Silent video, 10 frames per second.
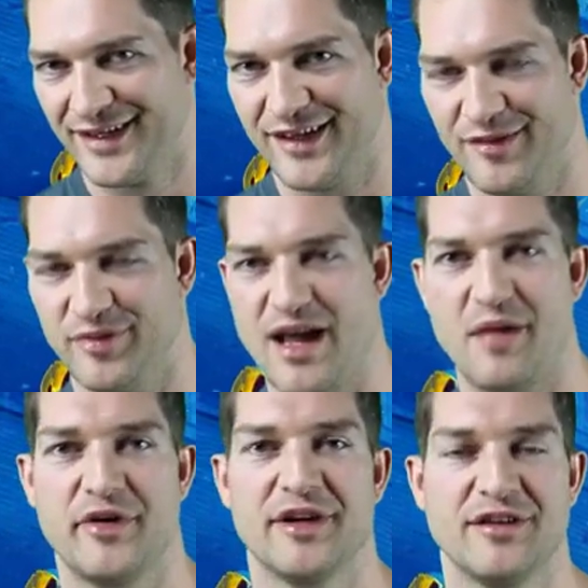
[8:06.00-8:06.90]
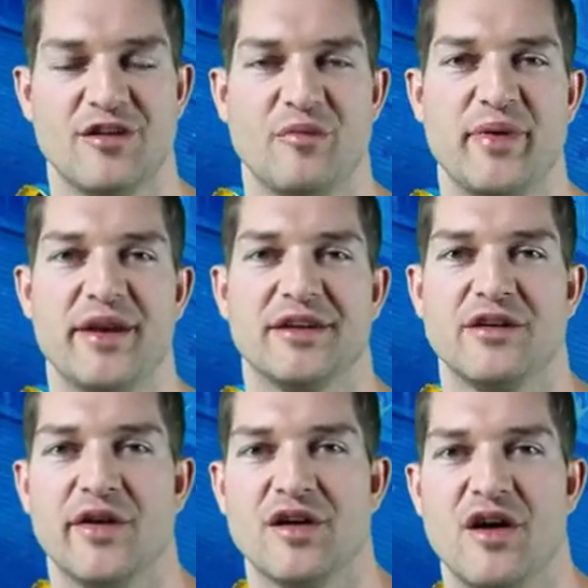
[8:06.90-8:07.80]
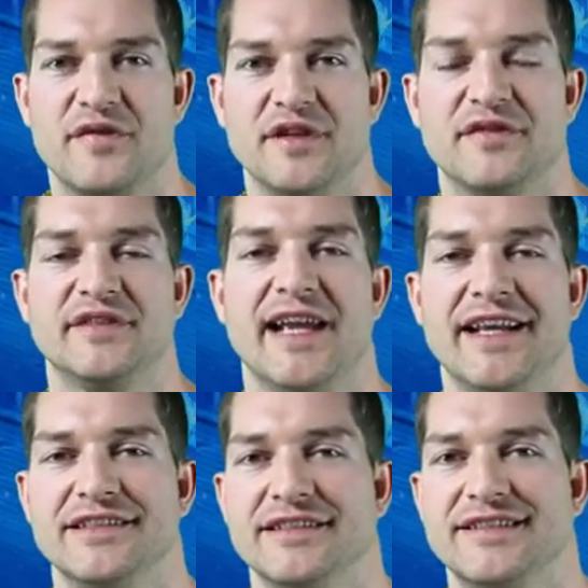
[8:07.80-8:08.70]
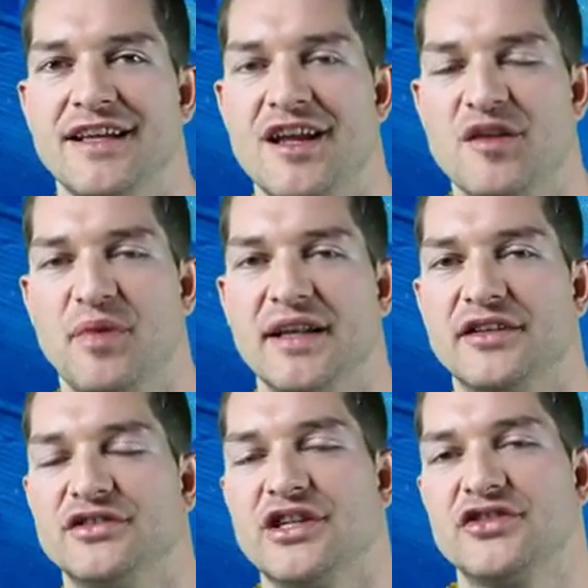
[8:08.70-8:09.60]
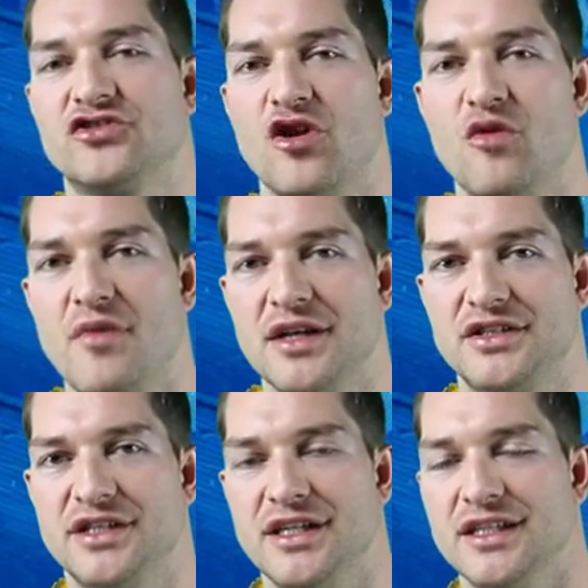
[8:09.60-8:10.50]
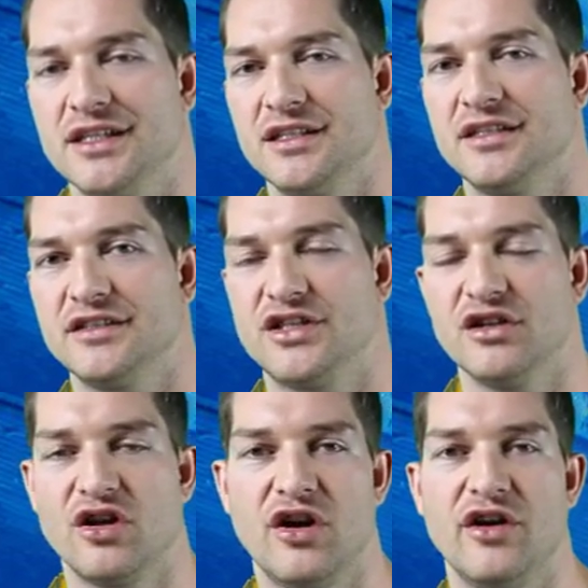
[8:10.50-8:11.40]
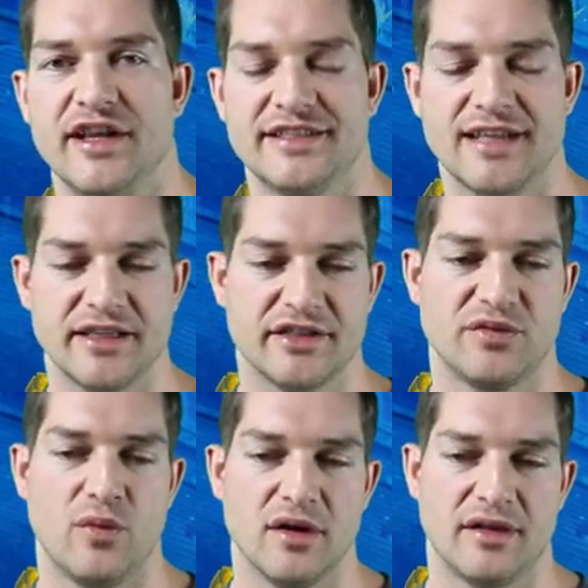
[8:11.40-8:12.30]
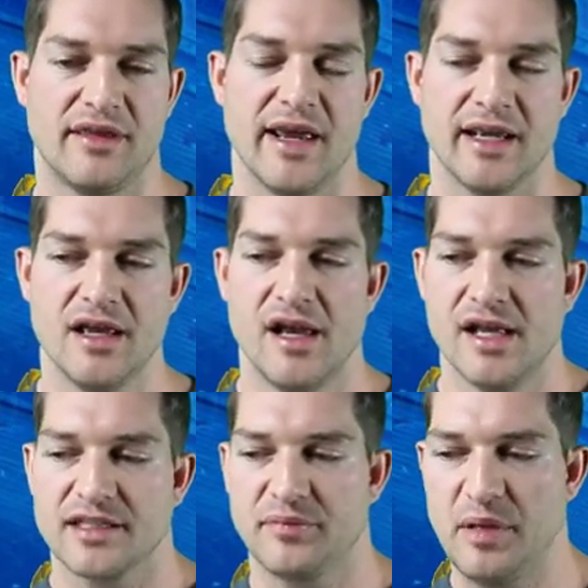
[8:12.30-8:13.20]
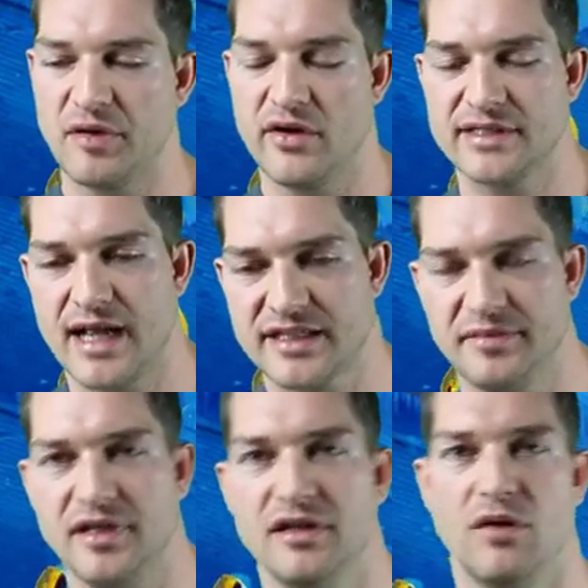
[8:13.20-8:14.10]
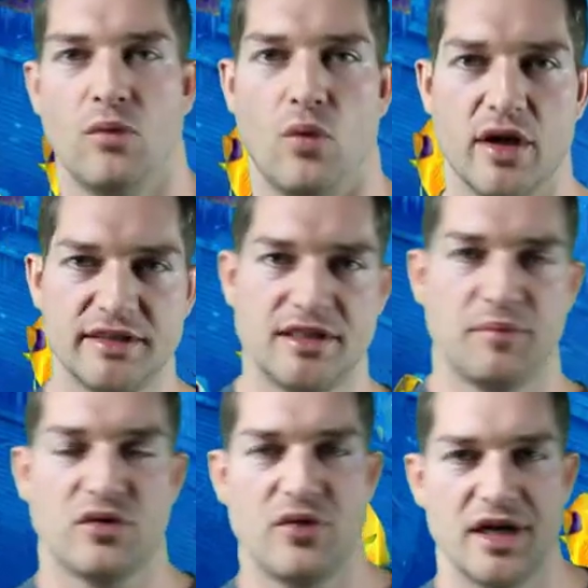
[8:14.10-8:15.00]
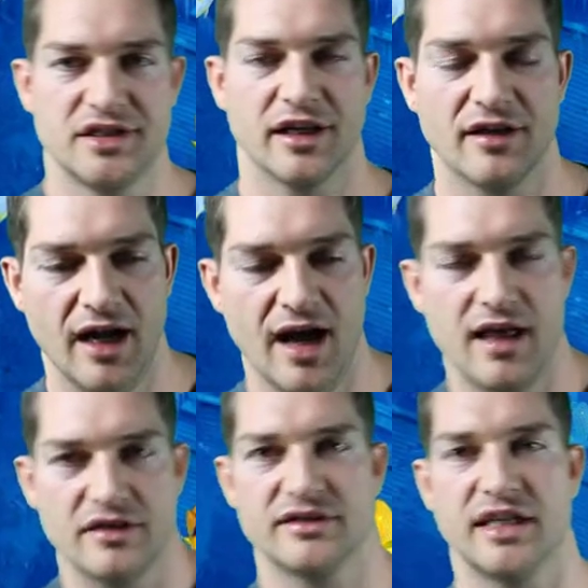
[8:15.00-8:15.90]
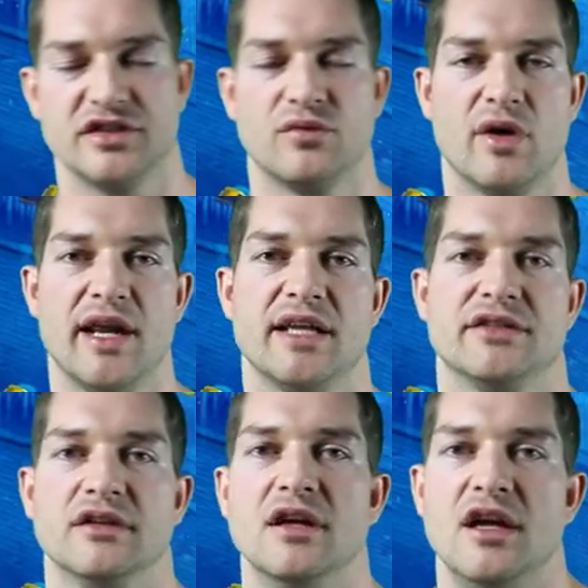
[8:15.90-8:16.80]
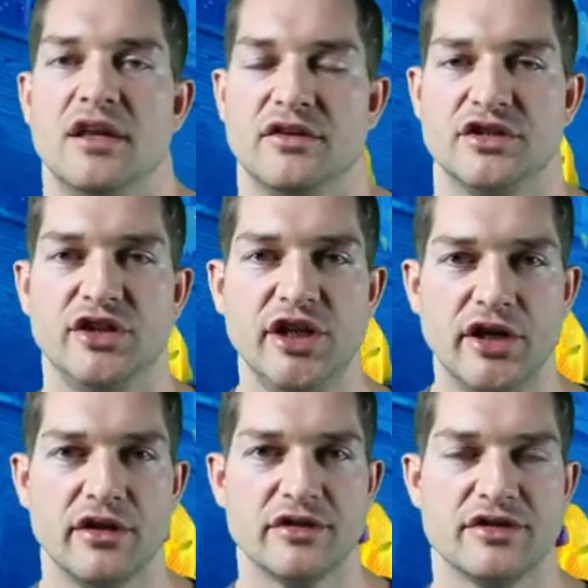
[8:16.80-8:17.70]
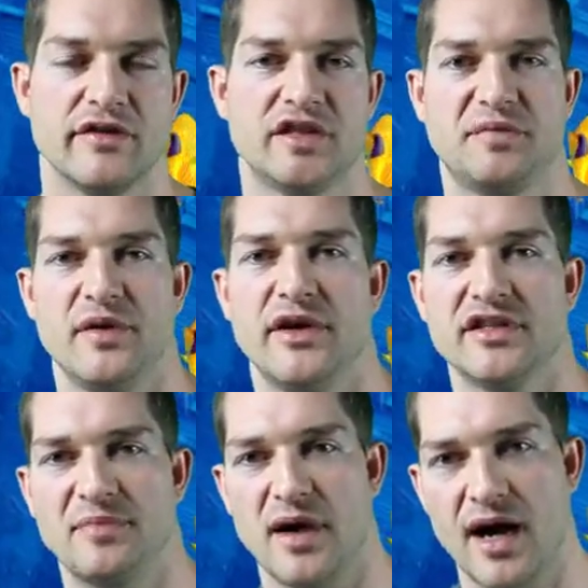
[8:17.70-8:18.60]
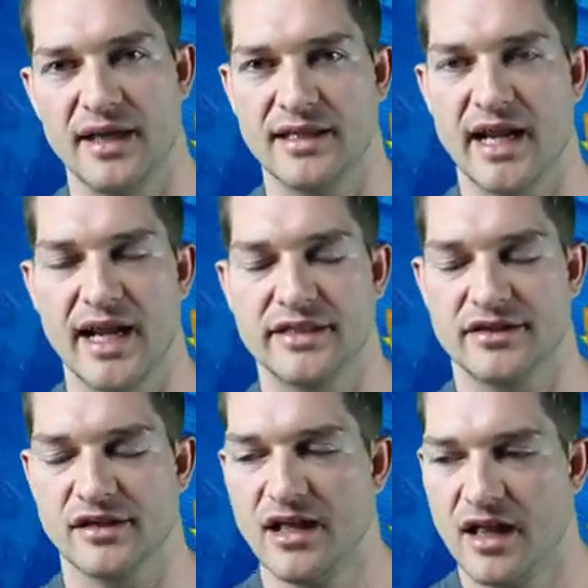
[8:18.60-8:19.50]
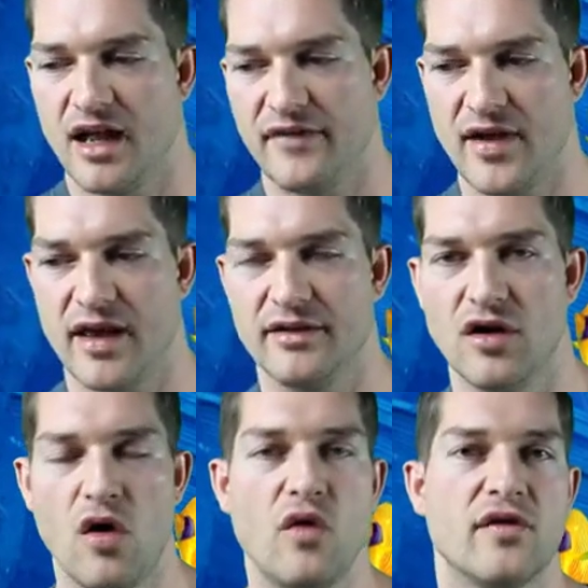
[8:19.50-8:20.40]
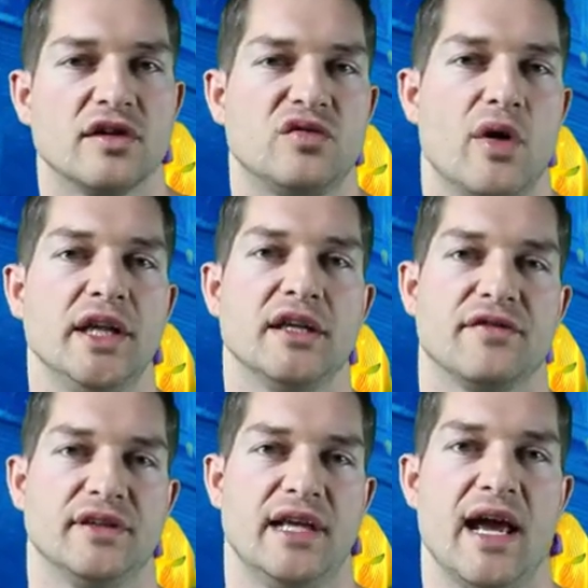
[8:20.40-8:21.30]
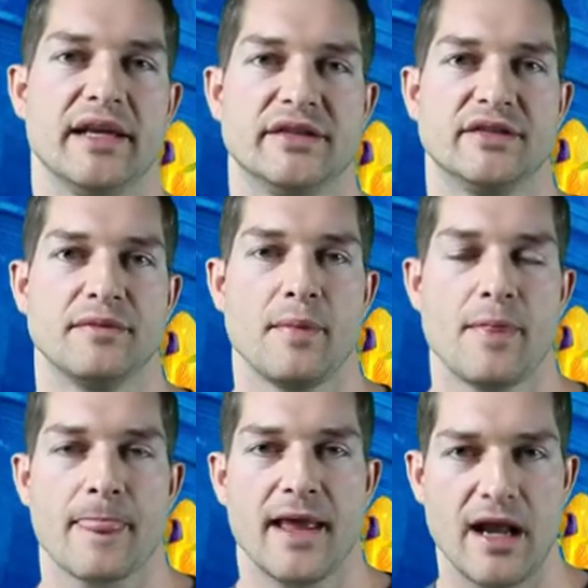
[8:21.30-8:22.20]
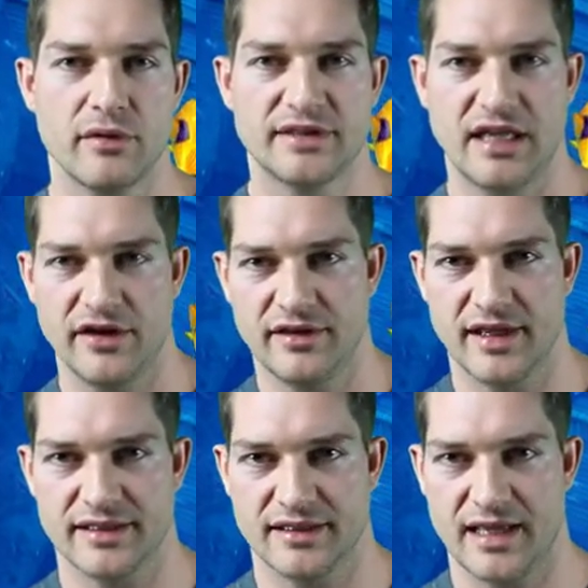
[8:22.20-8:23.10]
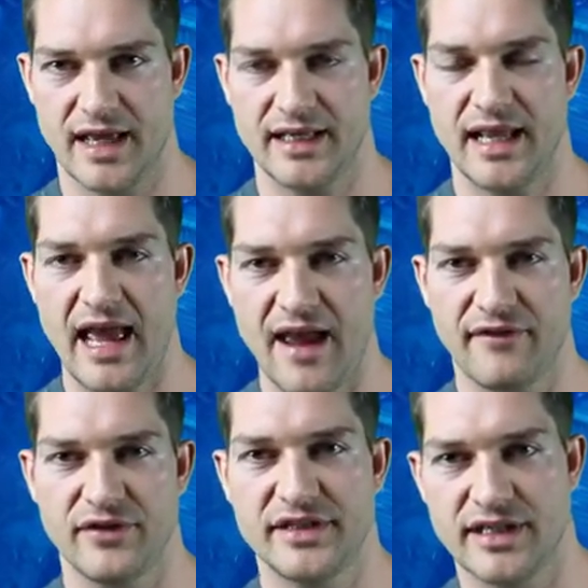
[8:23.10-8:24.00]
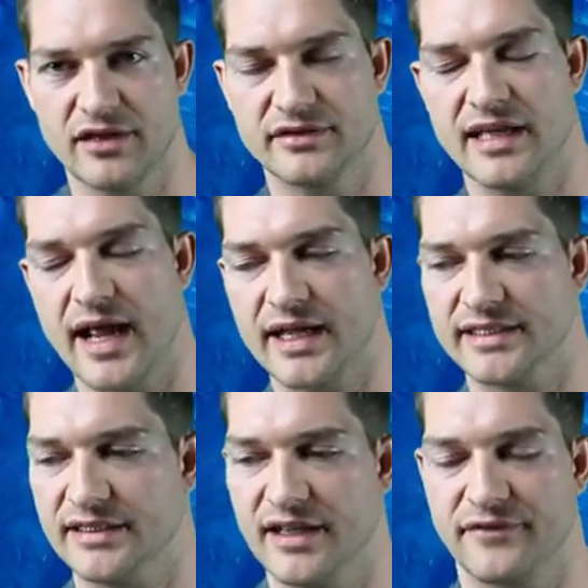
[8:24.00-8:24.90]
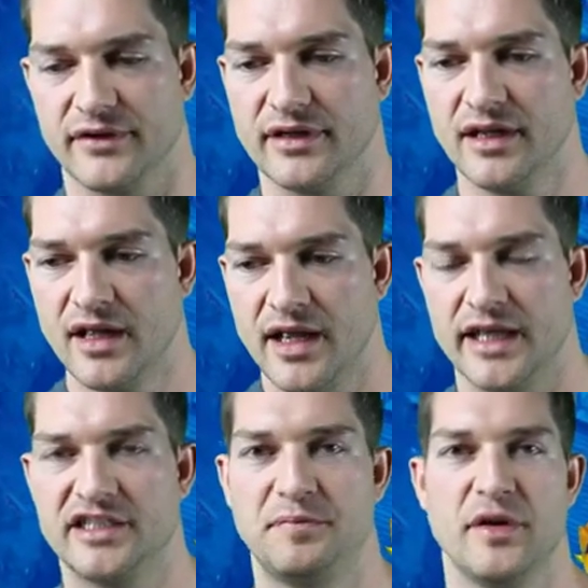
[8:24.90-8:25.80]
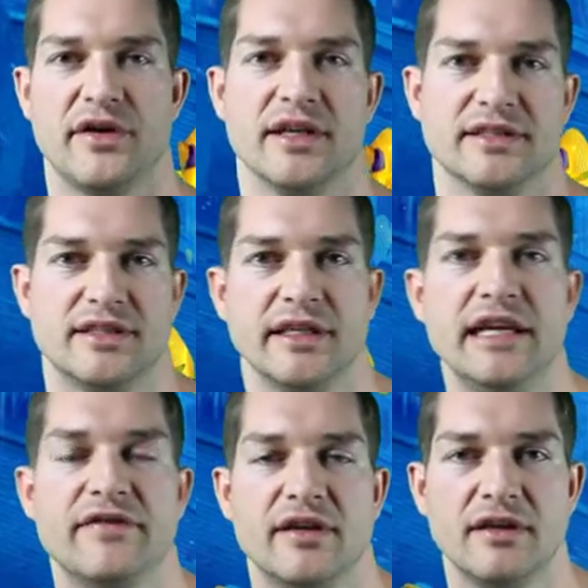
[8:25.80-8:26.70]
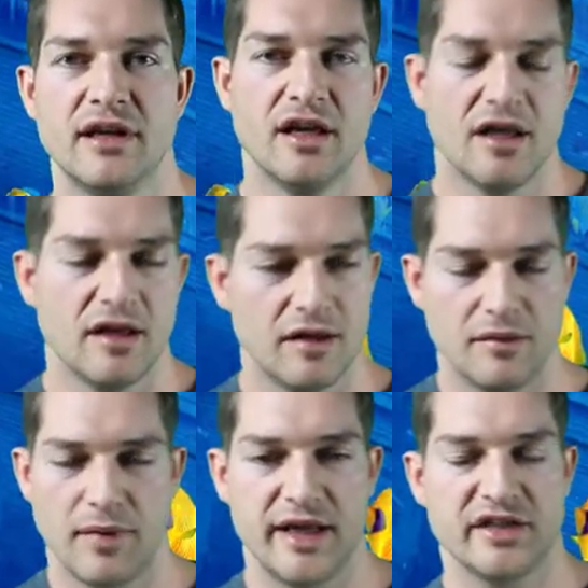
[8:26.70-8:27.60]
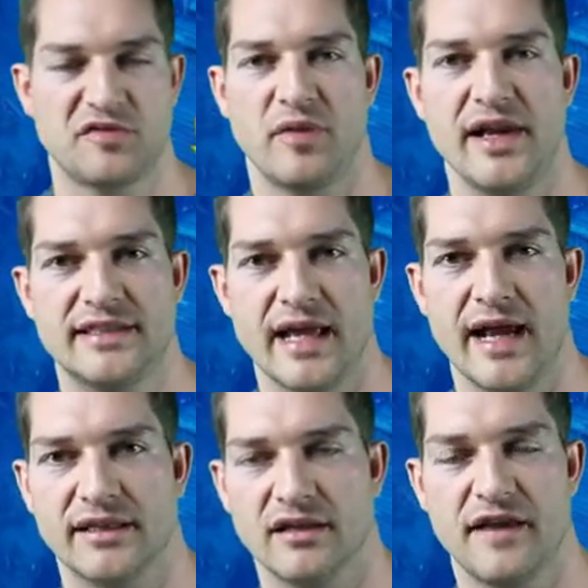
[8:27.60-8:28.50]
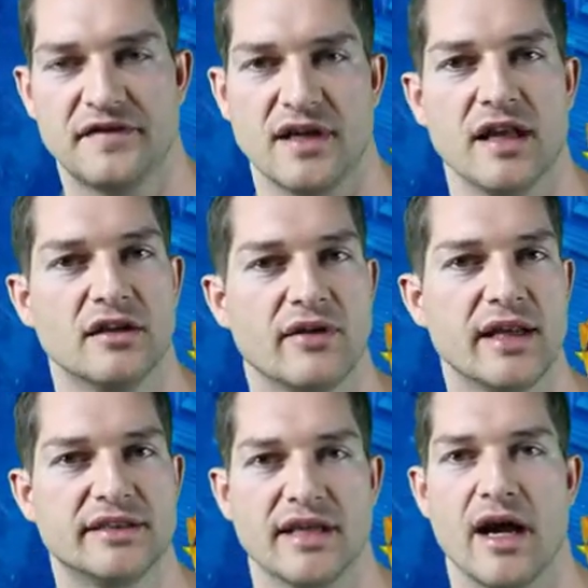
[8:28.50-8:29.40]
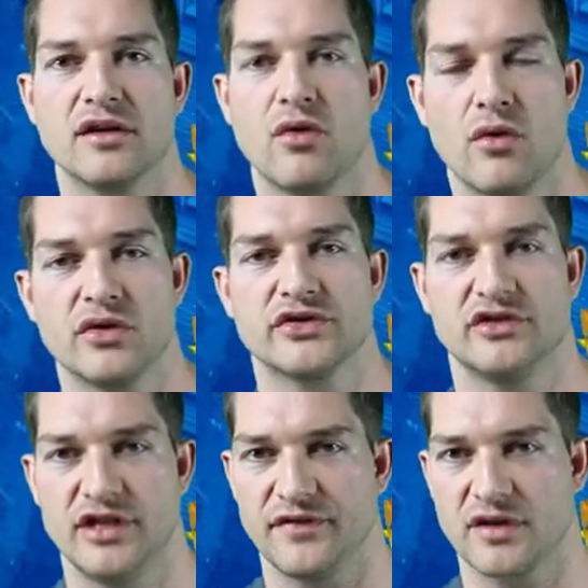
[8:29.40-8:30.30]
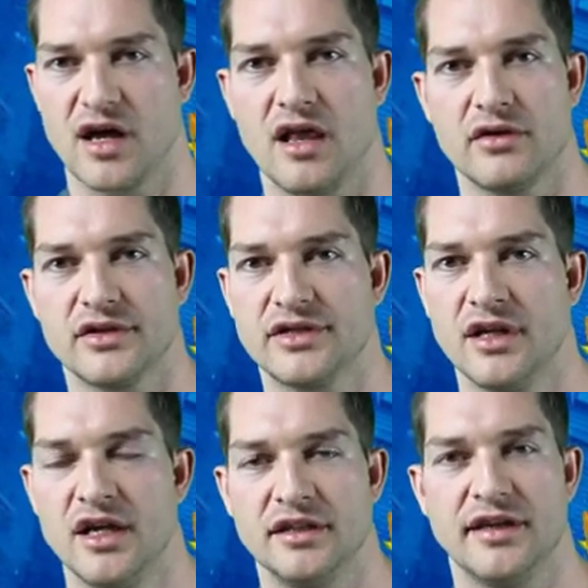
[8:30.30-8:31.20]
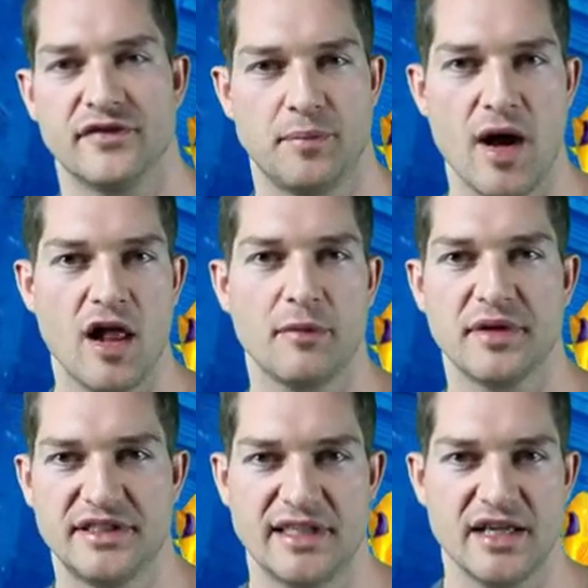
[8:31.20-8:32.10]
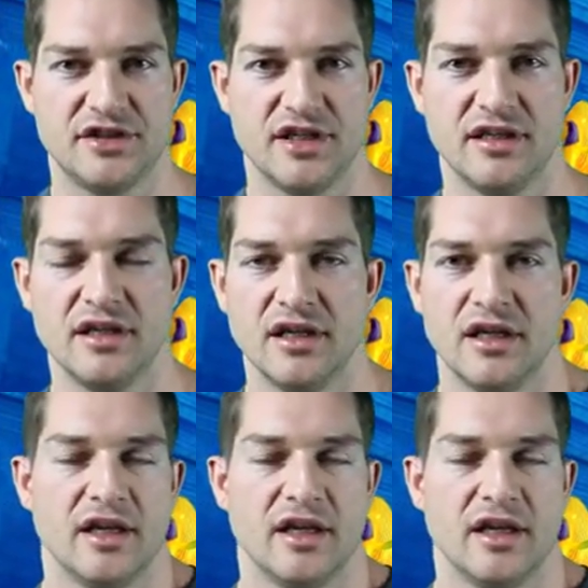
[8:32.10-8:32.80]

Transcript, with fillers: am blabbering a little bit and going off in different tangents, but there's just so much to learn it's not just one thing. It's like people always ask me one simple question. I go, ah, there's not just one answer. There's years of experience behind that answer. I've had over 20 different tanks. And I will tell you this that every single tank is a different experience. Even my display tank, the left side and the right side, corals, different colors, different polyp extension.